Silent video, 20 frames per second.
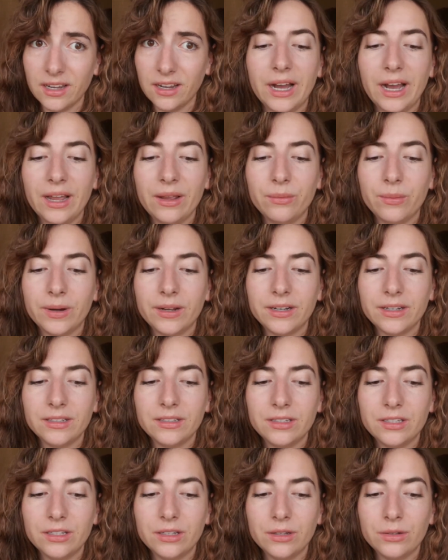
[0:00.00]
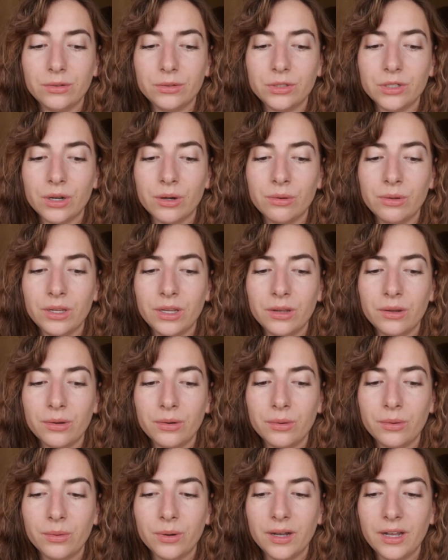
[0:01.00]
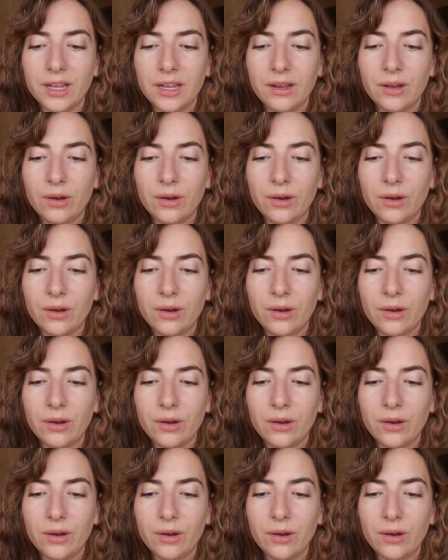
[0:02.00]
but I wanted to show you